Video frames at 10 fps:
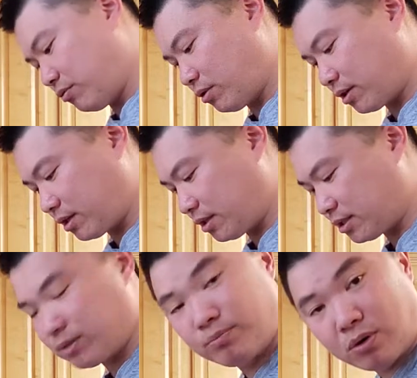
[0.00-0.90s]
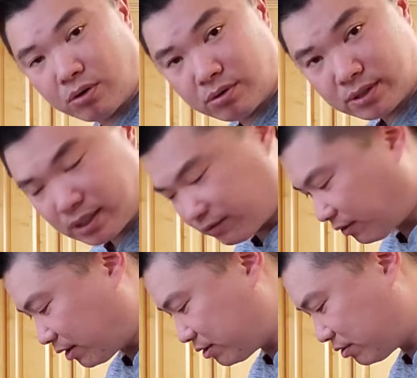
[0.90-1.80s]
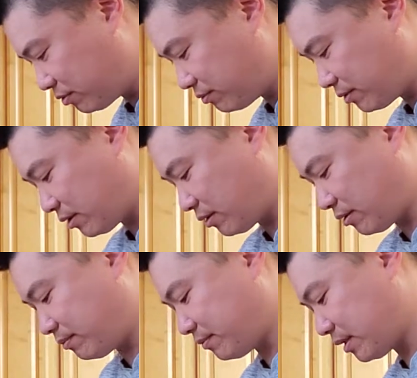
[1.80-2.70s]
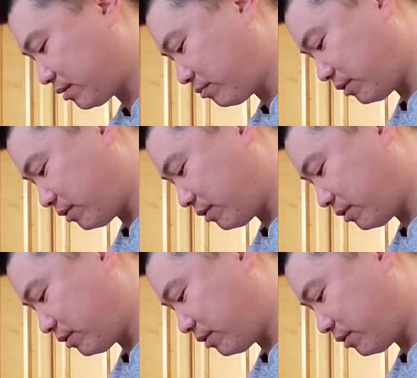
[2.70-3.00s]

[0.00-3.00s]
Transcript: you want to cut it small, that's fine too. Doesn't